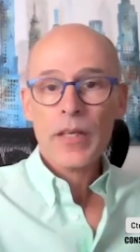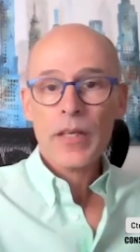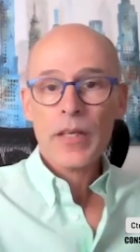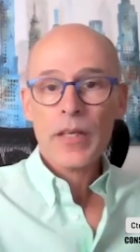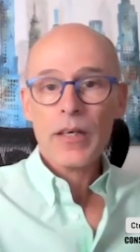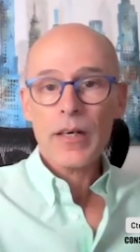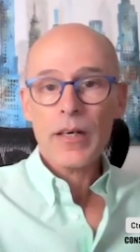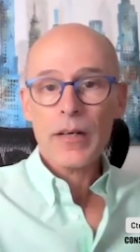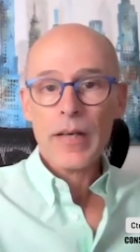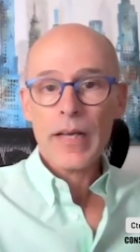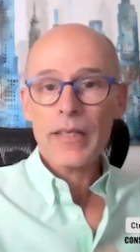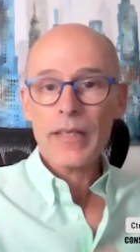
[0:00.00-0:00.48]

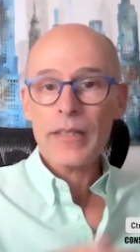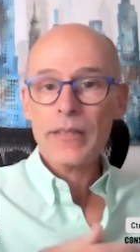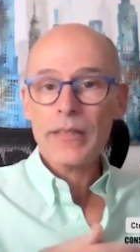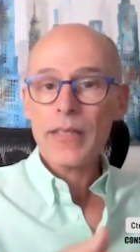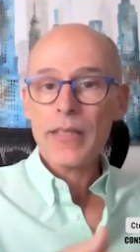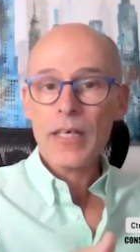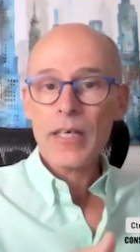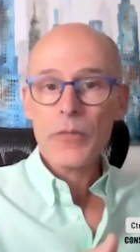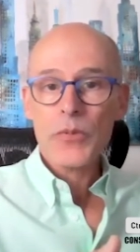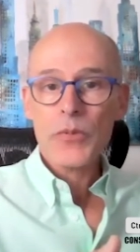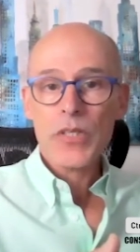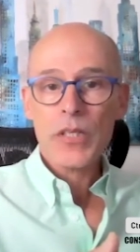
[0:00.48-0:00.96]
And it
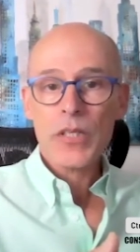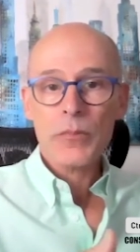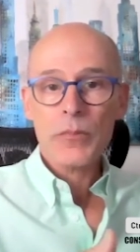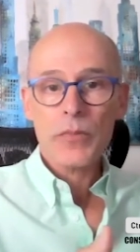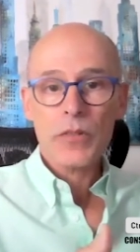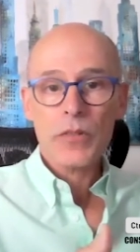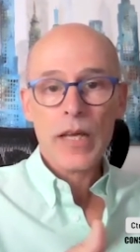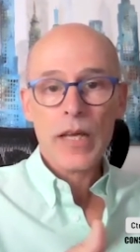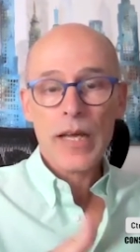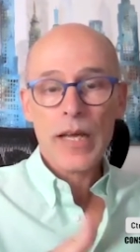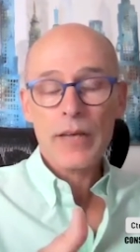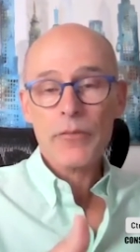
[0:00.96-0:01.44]
helps them
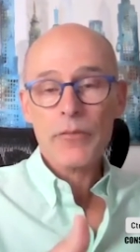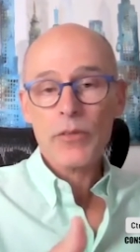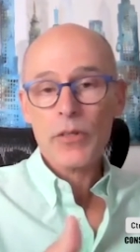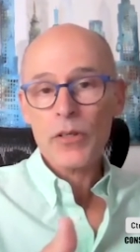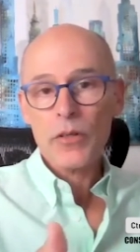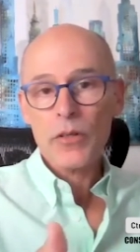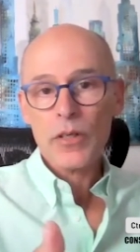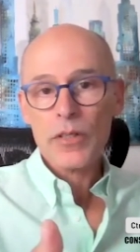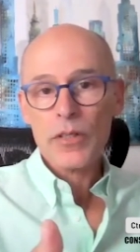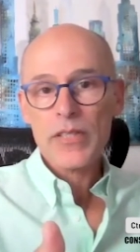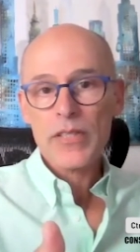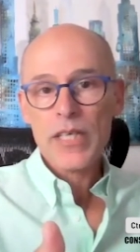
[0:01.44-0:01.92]
have
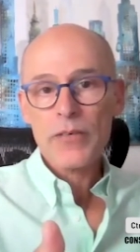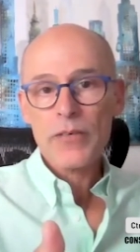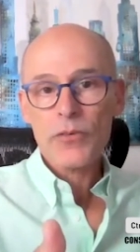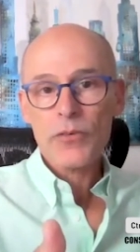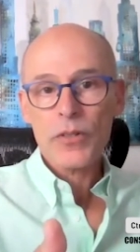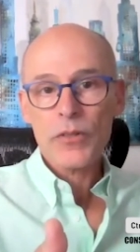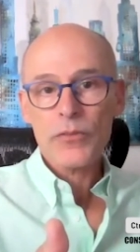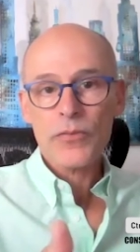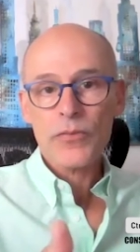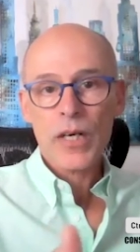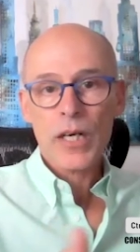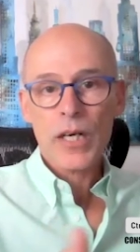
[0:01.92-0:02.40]
a safer
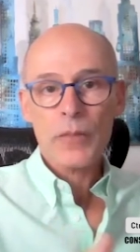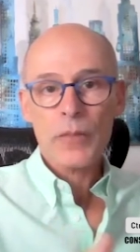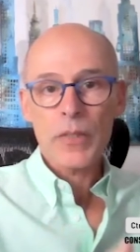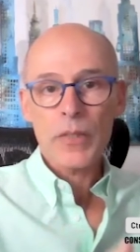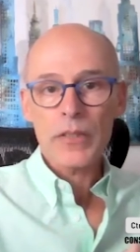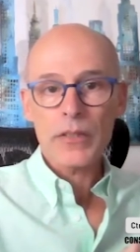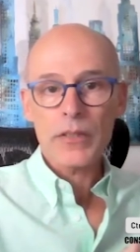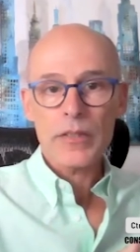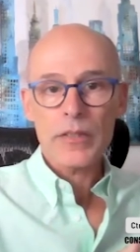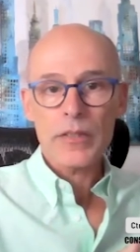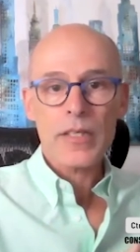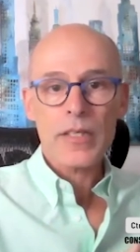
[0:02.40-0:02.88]

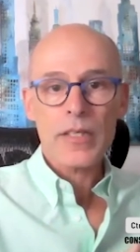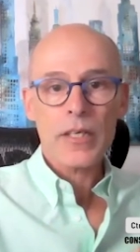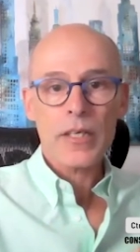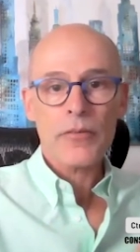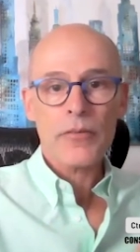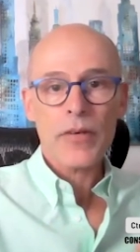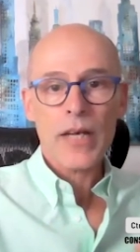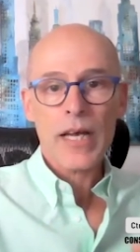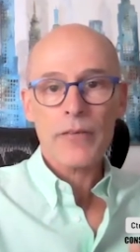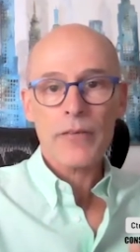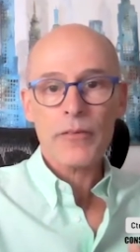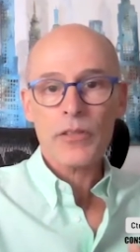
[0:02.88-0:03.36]
environment, instead of
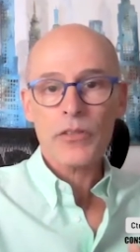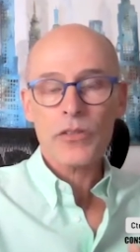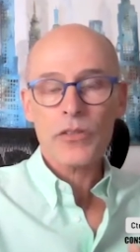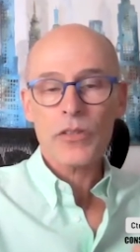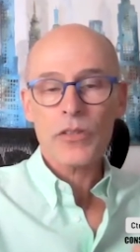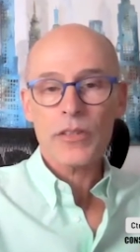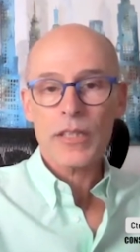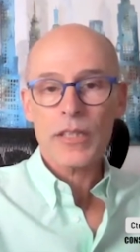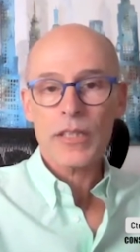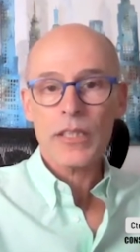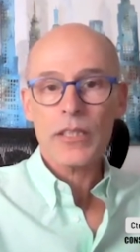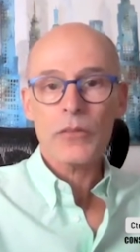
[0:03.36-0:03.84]
having to
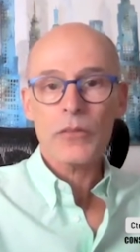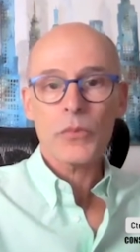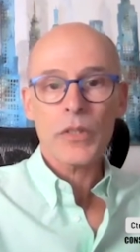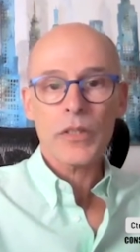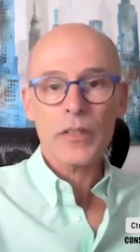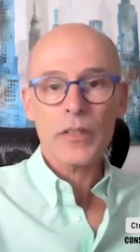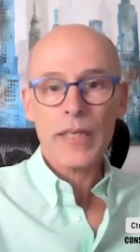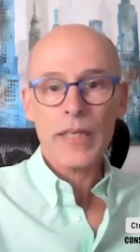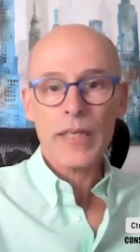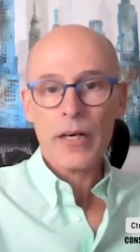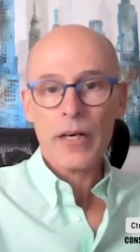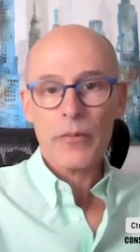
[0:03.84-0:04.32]
deal
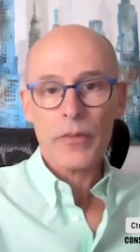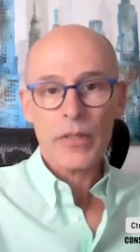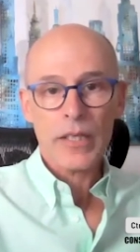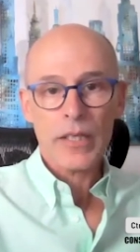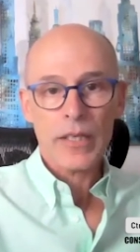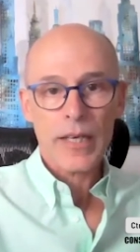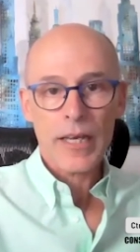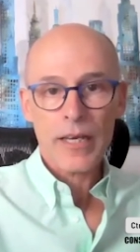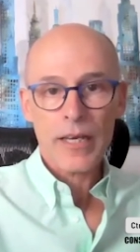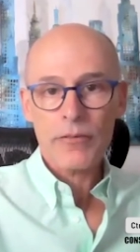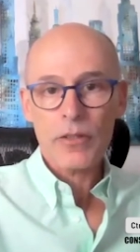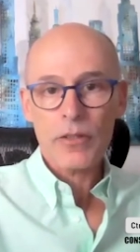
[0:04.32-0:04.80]
with
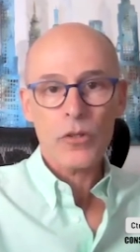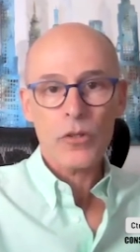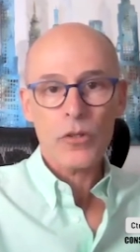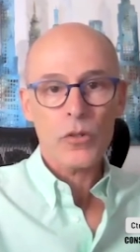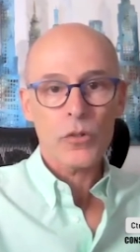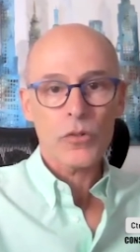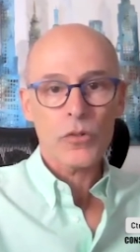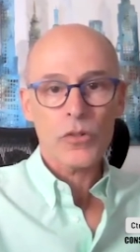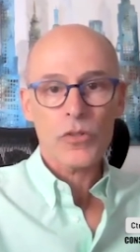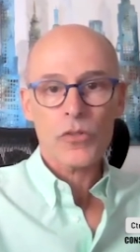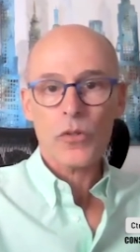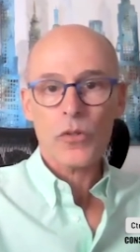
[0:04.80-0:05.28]
carrying heavy
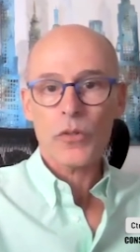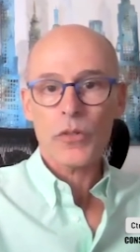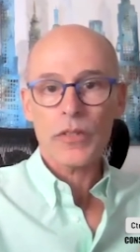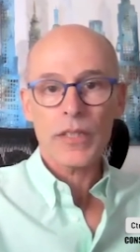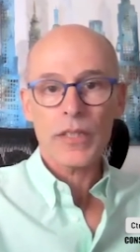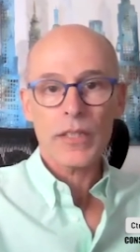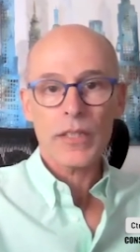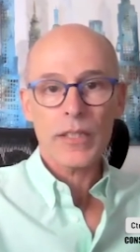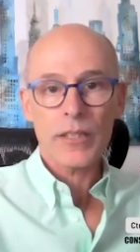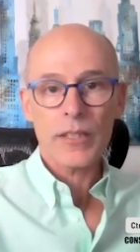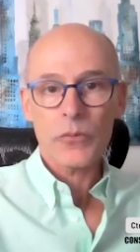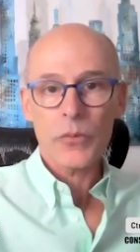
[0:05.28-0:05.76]
loads, or
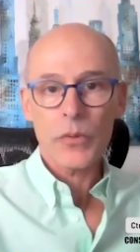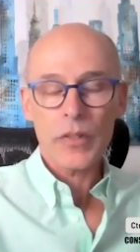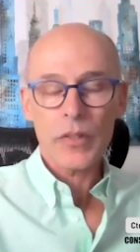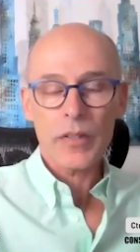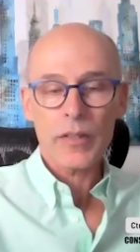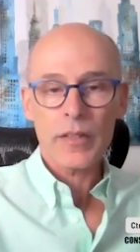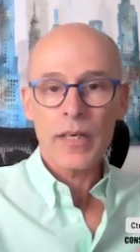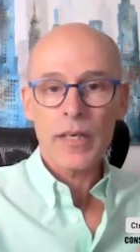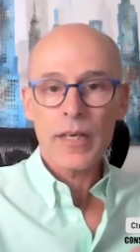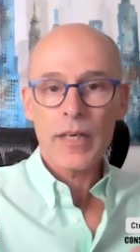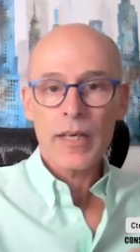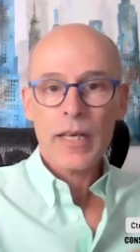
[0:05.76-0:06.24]
dealing with
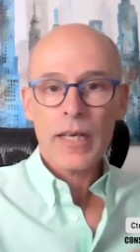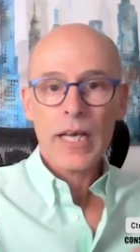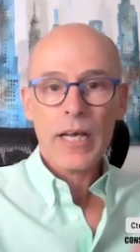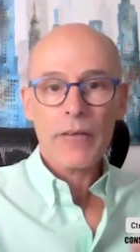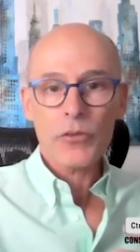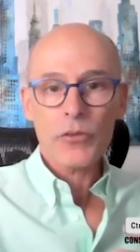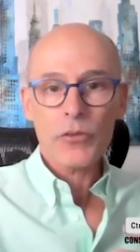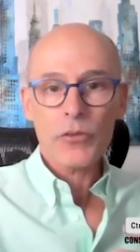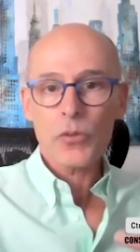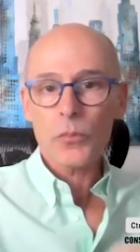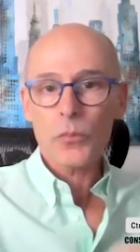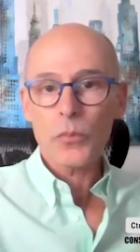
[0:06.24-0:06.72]

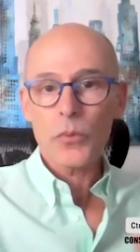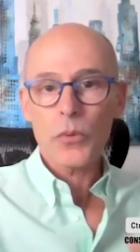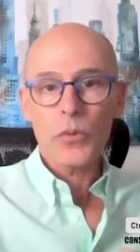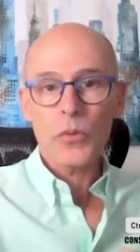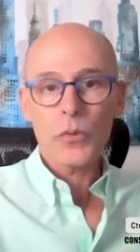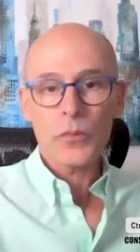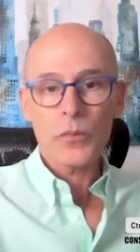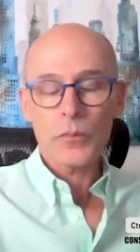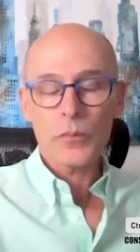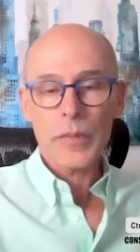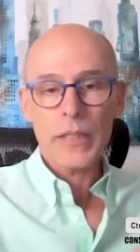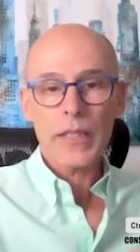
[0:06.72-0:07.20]
having
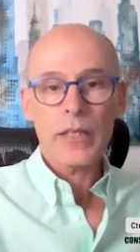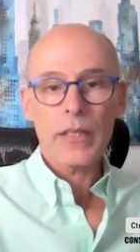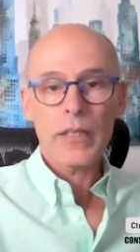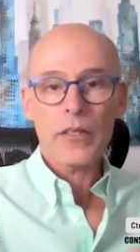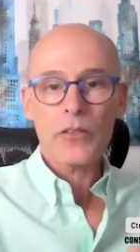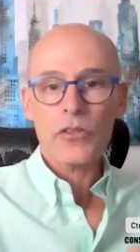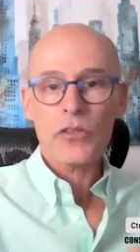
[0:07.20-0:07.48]
to be on